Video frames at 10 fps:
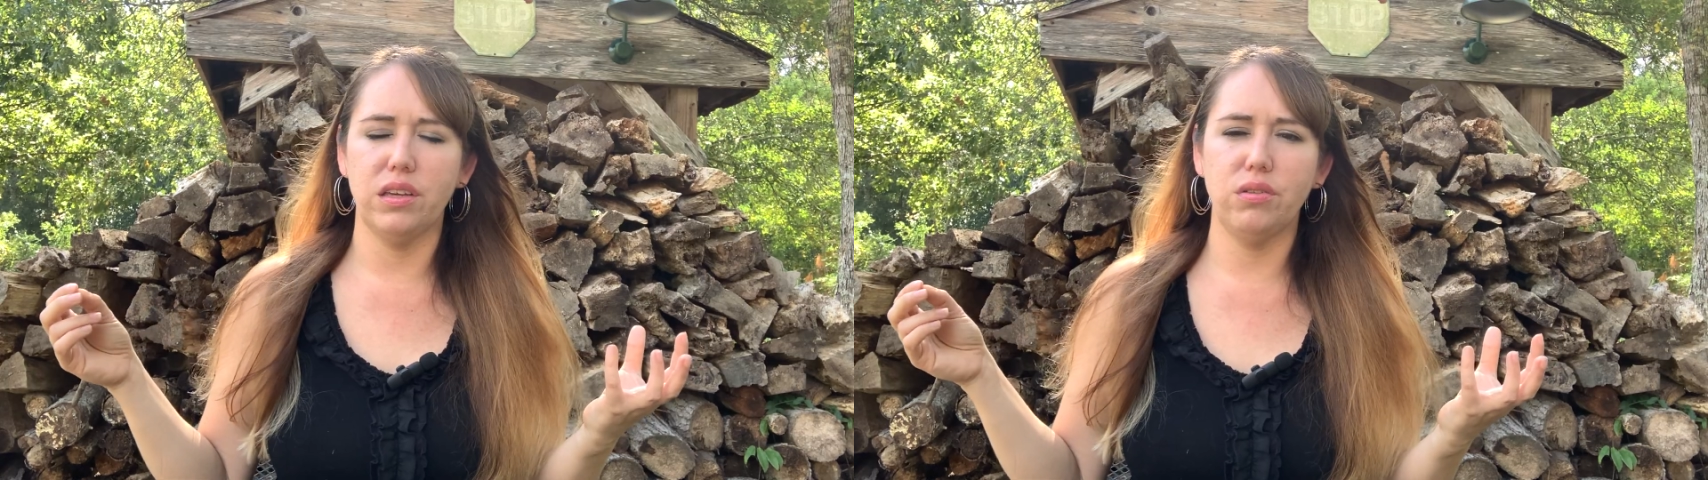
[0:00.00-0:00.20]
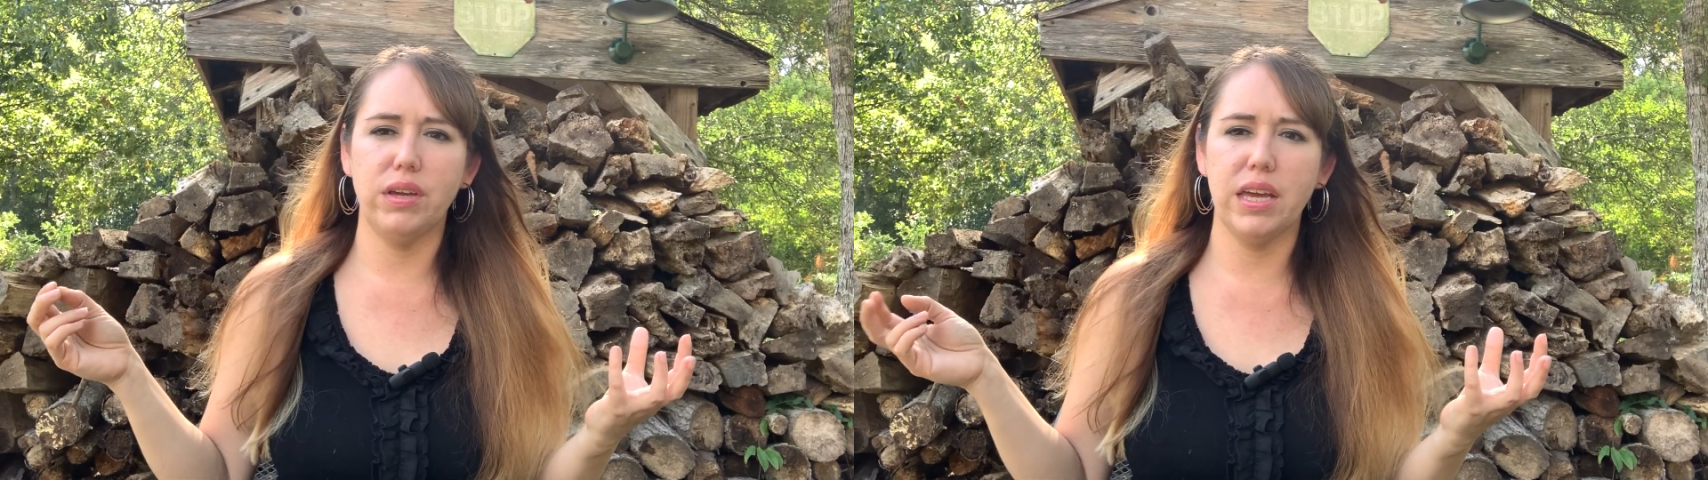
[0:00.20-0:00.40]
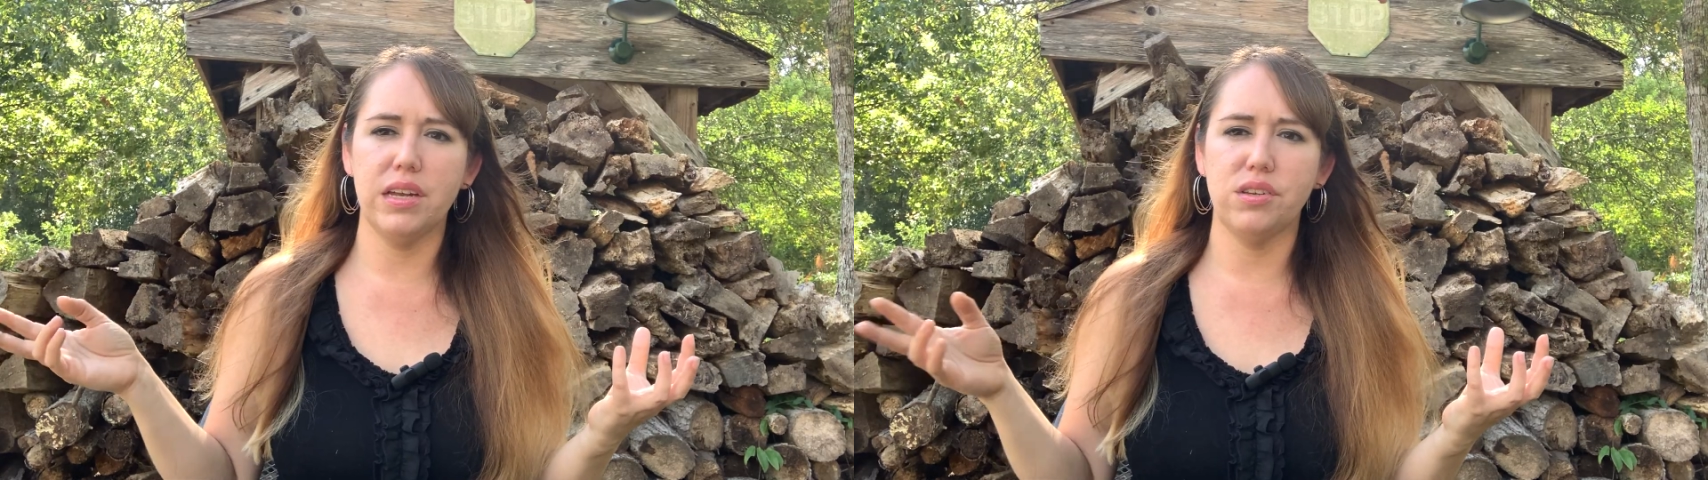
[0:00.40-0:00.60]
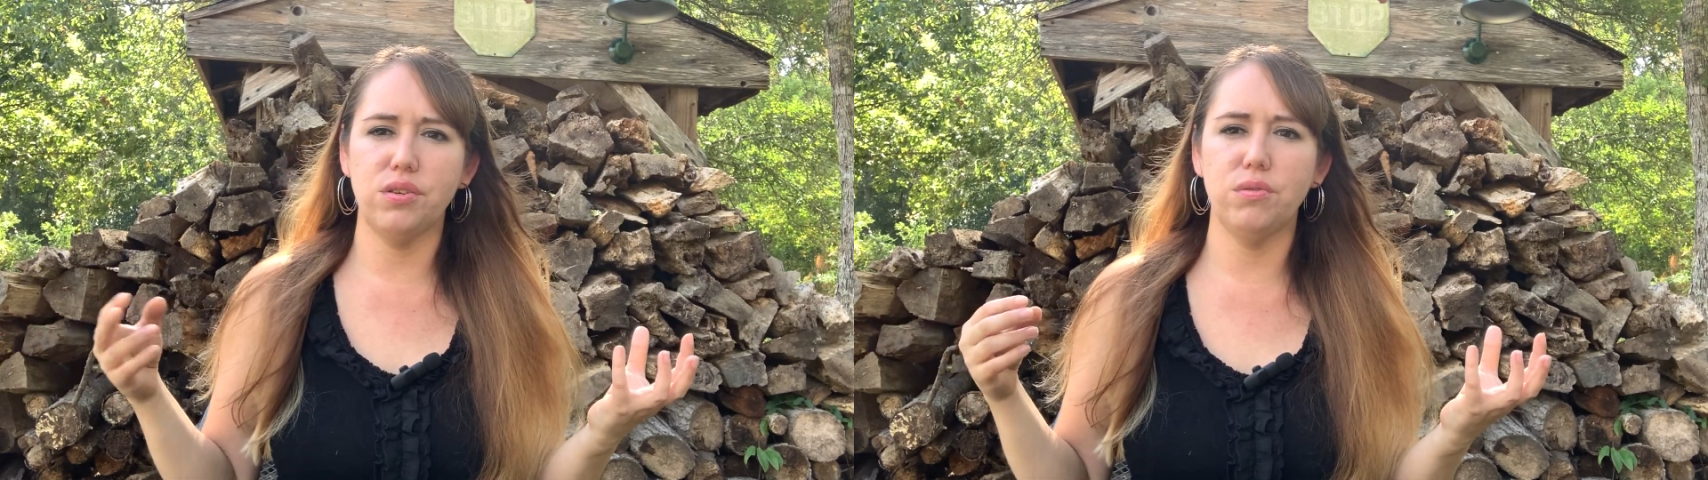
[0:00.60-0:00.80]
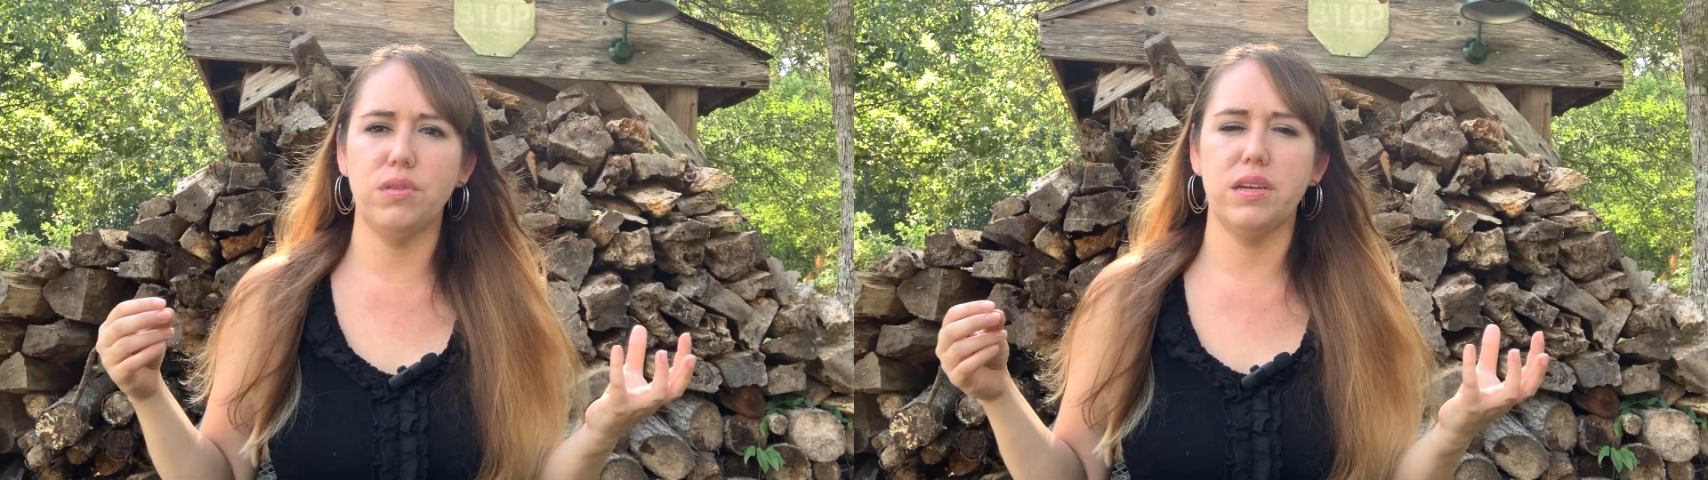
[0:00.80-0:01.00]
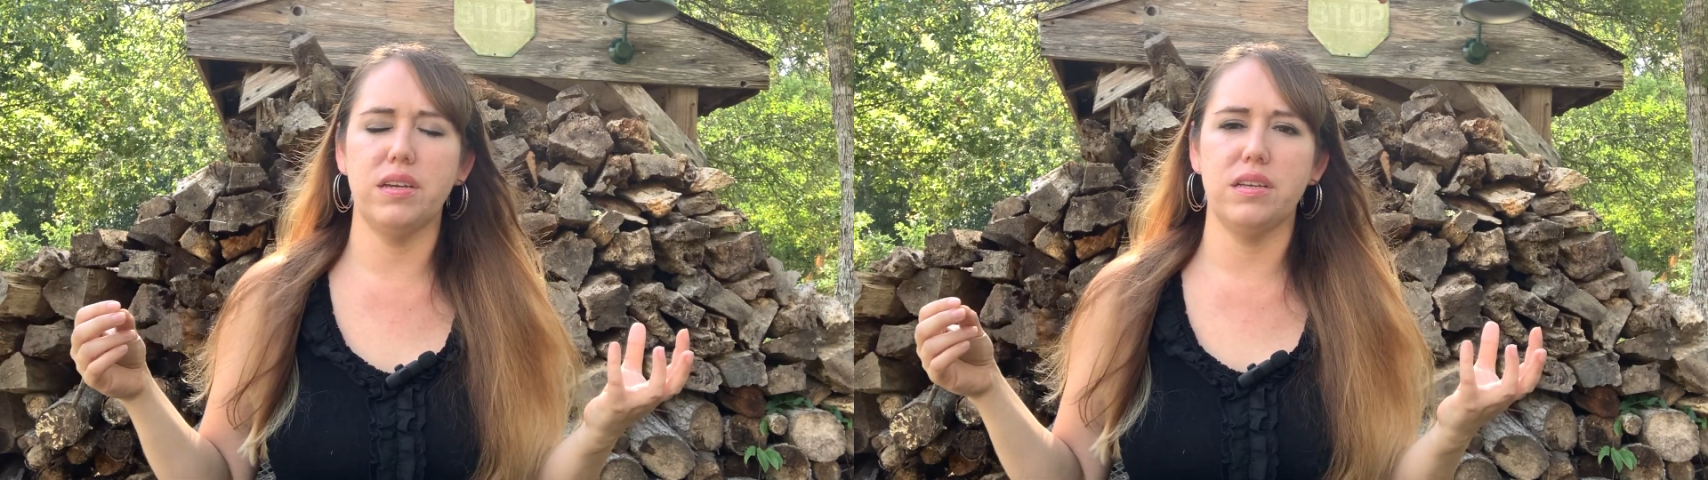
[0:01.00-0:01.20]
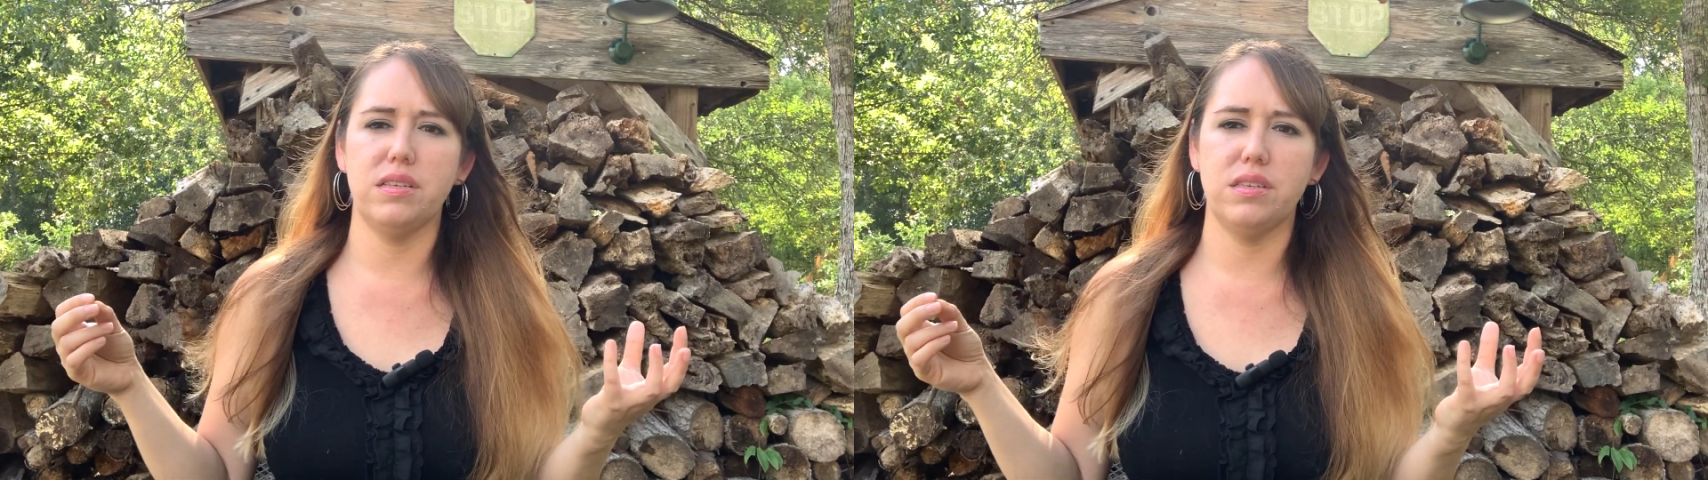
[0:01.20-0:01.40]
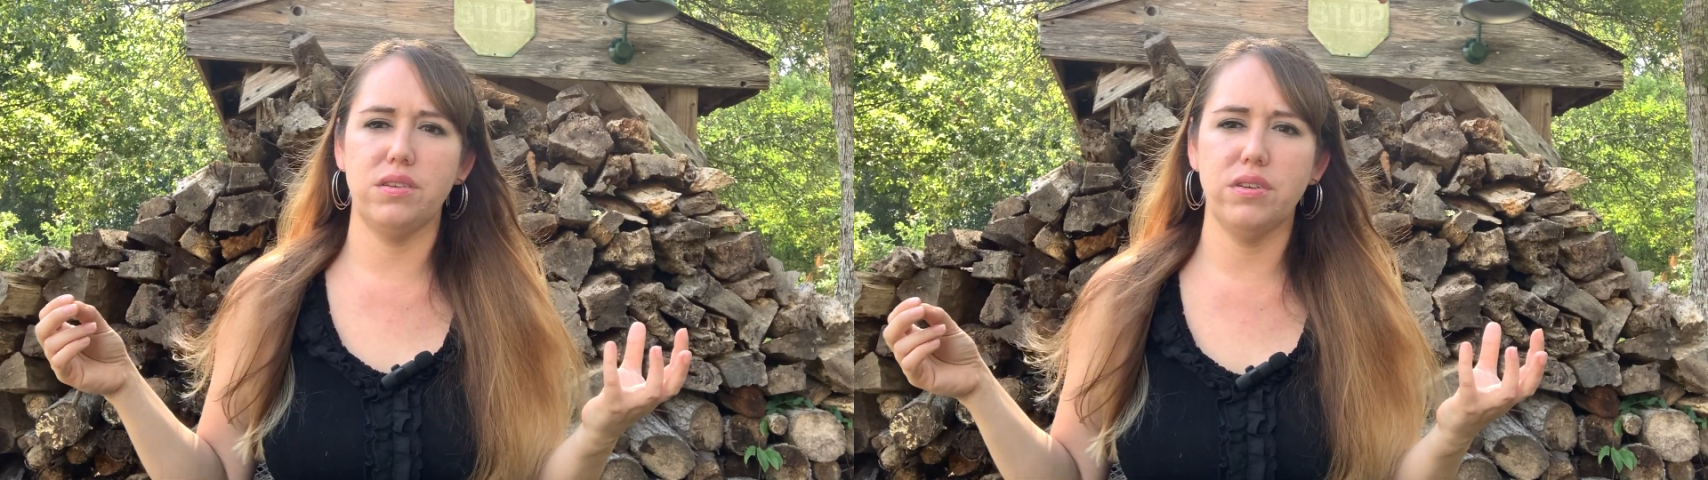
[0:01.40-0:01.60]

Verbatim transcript: You can't do this.